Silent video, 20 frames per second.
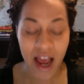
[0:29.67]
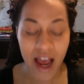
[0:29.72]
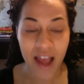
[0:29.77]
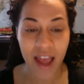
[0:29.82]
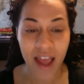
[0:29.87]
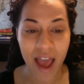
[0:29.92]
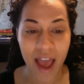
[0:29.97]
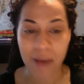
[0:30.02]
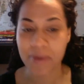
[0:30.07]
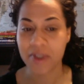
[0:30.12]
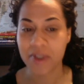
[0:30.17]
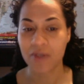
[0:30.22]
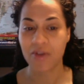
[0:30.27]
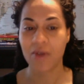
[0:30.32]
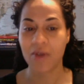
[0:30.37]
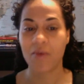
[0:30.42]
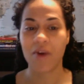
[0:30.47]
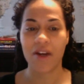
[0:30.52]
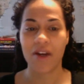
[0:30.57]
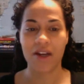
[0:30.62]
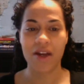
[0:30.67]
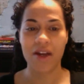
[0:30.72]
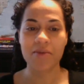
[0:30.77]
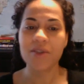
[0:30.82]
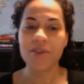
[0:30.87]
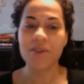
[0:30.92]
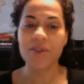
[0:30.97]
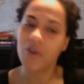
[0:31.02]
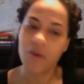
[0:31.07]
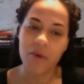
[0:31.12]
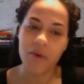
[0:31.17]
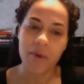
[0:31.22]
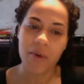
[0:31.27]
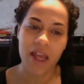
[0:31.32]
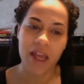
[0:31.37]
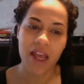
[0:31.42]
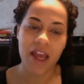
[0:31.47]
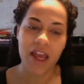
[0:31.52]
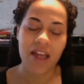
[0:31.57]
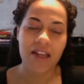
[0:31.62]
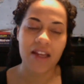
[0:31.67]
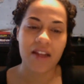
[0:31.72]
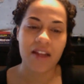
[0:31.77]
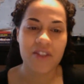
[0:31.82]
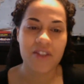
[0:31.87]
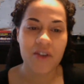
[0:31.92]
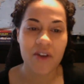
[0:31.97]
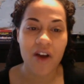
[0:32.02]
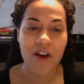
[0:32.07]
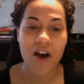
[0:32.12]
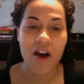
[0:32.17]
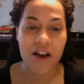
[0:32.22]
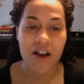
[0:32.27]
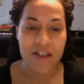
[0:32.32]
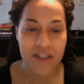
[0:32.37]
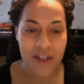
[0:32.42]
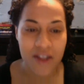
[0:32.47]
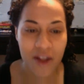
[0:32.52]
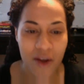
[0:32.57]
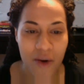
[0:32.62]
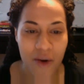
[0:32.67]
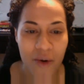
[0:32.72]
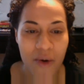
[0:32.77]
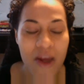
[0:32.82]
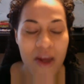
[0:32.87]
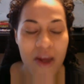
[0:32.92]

I absolutely want to come to Norway. I'd love to go to Oslo.